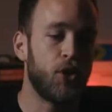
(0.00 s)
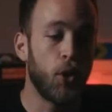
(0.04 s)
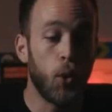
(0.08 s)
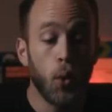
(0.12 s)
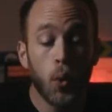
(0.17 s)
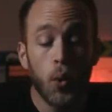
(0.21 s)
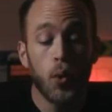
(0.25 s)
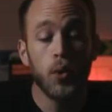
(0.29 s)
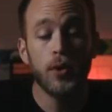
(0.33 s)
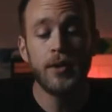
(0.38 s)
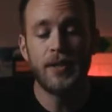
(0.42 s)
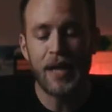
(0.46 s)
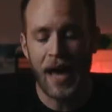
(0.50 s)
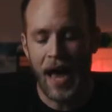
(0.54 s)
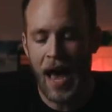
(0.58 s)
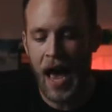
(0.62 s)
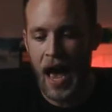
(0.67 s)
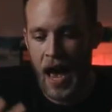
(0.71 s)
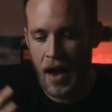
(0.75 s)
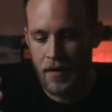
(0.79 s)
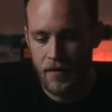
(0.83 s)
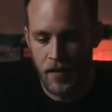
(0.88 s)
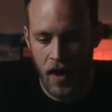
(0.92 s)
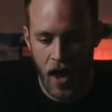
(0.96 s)
tools to
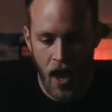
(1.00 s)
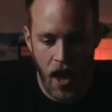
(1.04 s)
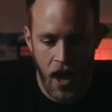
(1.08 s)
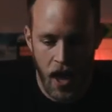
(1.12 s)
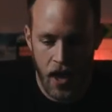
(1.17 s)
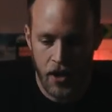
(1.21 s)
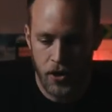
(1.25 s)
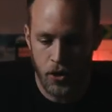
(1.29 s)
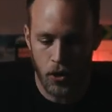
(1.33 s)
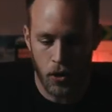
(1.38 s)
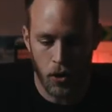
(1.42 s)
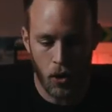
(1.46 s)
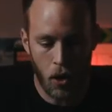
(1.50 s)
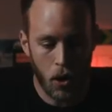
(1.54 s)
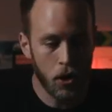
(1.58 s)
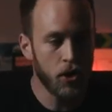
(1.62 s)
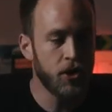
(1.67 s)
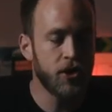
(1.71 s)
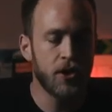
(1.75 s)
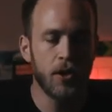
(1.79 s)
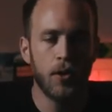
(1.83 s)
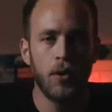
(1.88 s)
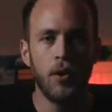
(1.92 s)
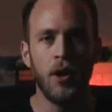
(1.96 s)
have in your
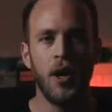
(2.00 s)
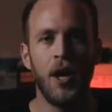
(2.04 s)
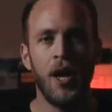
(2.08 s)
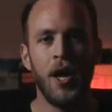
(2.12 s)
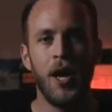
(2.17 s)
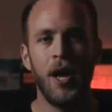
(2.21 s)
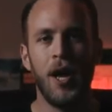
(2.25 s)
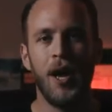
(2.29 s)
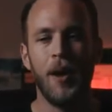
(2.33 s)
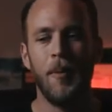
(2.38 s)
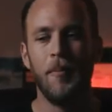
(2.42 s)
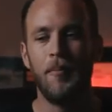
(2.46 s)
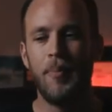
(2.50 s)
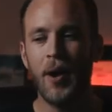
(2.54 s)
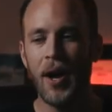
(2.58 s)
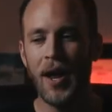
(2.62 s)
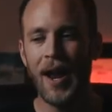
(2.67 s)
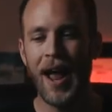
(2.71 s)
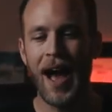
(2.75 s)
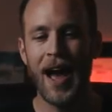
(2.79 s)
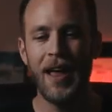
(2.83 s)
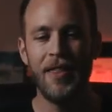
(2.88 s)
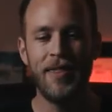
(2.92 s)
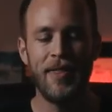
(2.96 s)
arsenal, but
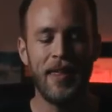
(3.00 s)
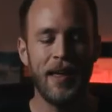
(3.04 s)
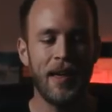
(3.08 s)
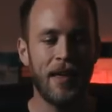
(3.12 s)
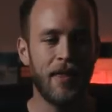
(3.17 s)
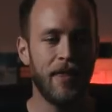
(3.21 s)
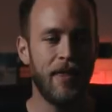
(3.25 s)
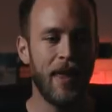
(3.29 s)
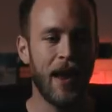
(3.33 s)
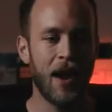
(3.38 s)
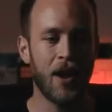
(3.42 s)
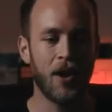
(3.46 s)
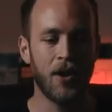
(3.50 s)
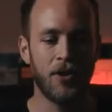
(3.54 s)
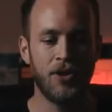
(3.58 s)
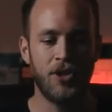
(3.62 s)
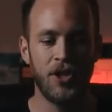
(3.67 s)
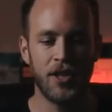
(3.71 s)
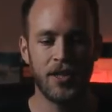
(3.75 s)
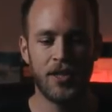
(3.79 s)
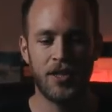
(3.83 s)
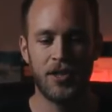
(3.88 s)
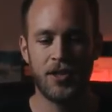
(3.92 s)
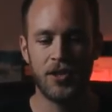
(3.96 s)
I think they're
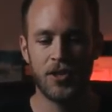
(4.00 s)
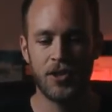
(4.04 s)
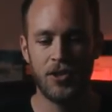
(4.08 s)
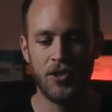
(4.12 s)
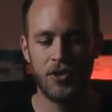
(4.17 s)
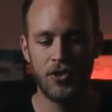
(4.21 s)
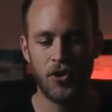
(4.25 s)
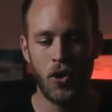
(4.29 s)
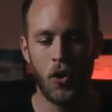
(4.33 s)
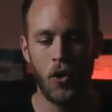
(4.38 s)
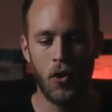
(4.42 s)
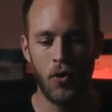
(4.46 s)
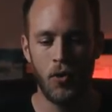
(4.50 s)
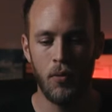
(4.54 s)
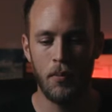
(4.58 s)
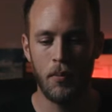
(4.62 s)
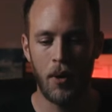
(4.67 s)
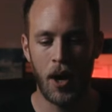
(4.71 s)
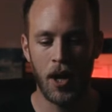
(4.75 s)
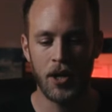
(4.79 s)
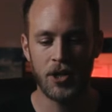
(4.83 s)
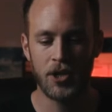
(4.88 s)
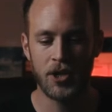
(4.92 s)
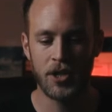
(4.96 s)
just so
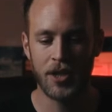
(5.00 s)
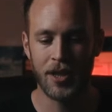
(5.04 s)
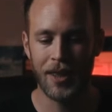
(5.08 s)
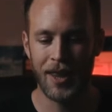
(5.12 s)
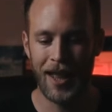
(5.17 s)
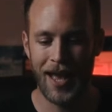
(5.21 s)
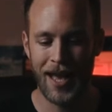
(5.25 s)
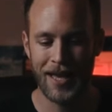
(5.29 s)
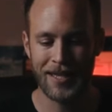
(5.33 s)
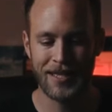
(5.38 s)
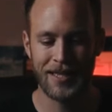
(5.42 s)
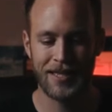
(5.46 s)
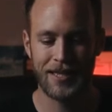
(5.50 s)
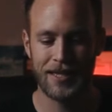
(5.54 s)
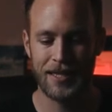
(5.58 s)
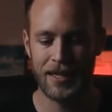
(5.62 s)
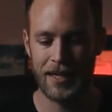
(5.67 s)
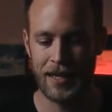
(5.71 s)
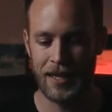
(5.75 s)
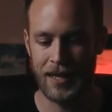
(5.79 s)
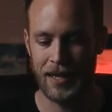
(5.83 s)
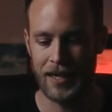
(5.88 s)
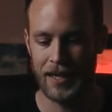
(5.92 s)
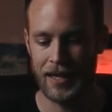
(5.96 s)
much
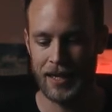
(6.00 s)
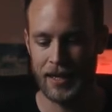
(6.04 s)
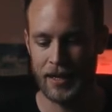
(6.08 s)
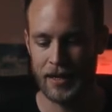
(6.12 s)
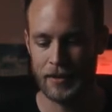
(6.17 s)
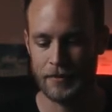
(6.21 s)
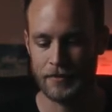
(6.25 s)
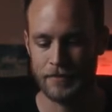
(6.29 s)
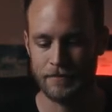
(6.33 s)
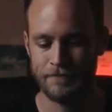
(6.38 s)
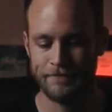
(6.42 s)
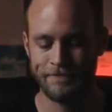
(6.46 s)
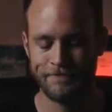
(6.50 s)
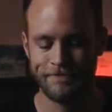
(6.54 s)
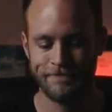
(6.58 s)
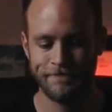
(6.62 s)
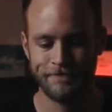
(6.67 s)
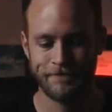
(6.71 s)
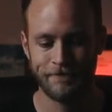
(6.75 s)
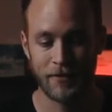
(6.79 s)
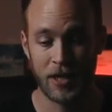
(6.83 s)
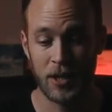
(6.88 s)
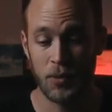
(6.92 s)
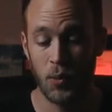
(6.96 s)
less uh,
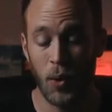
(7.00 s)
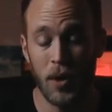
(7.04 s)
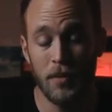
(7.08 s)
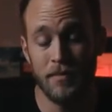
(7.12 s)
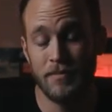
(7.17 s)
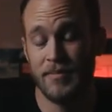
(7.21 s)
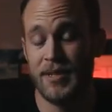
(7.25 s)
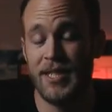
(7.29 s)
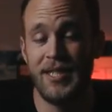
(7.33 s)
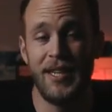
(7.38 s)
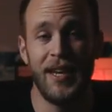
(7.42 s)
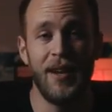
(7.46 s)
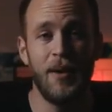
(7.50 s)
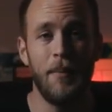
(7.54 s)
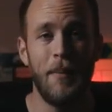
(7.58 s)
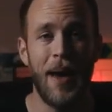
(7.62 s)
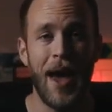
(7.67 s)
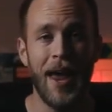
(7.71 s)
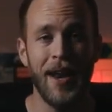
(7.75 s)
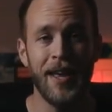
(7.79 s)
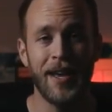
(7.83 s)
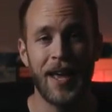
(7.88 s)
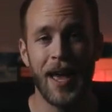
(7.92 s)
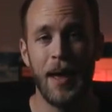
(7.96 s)
well,
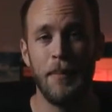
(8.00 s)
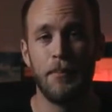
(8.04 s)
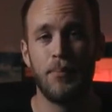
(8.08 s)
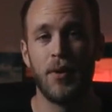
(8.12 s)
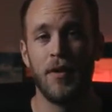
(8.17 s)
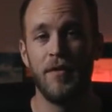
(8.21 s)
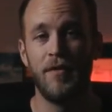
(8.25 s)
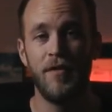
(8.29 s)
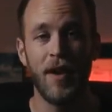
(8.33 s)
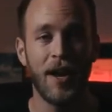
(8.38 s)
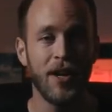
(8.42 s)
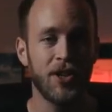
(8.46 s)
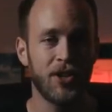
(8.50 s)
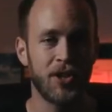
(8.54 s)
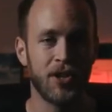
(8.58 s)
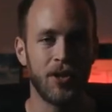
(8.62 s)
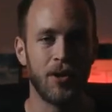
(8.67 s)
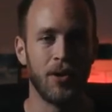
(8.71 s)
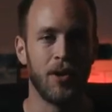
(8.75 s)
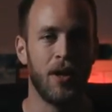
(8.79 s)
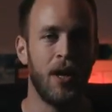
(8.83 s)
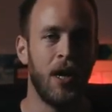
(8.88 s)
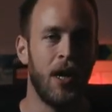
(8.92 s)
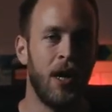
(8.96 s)
cinematic and
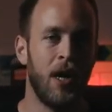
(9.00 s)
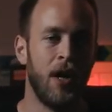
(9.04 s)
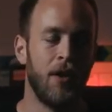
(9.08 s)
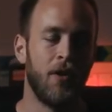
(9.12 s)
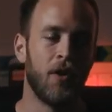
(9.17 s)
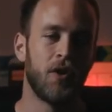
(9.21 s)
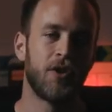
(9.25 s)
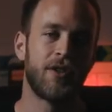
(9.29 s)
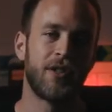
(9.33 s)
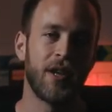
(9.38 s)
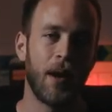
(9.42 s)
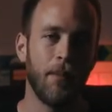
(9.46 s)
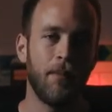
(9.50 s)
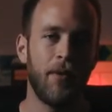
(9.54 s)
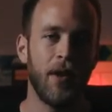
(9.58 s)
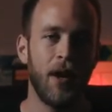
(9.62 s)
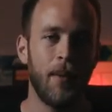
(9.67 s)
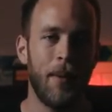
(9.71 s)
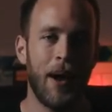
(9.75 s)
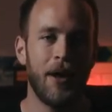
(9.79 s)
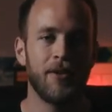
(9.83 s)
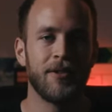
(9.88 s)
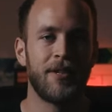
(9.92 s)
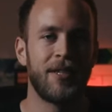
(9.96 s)
professional. There's something
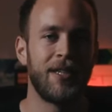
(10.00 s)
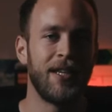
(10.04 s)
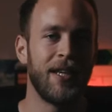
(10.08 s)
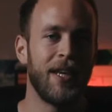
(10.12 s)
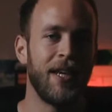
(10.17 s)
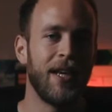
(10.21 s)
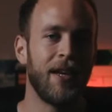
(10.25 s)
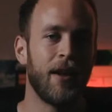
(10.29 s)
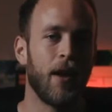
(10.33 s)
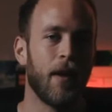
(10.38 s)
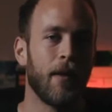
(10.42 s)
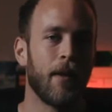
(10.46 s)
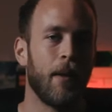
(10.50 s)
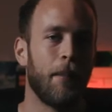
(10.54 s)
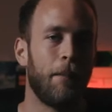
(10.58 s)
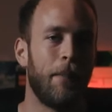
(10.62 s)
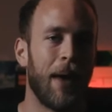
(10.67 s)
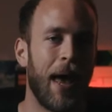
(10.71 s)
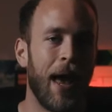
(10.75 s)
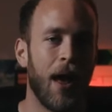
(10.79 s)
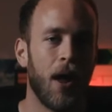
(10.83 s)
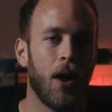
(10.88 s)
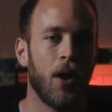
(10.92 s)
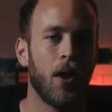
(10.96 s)
about seeing a
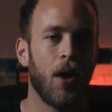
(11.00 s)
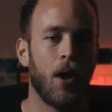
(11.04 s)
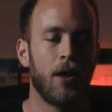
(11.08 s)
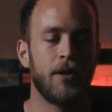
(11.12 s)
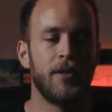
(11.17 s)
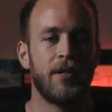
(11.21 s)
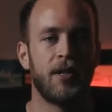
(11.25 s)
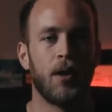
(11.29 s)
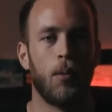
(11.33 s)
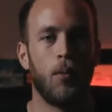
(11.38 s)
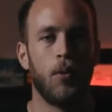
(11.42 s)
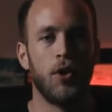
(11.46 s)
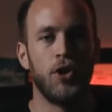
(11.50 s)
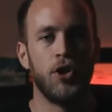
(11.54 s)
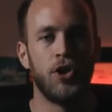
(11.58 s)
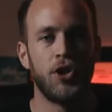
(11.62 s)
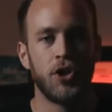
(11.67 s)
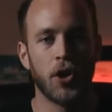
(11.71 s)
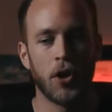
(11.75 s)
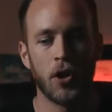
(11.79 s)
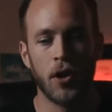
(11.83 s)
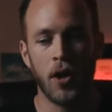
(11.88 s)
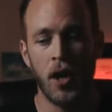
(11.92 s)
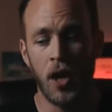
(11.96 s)
lapel on someone's
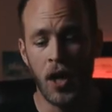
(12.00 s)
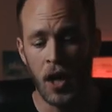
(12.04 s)
shirt,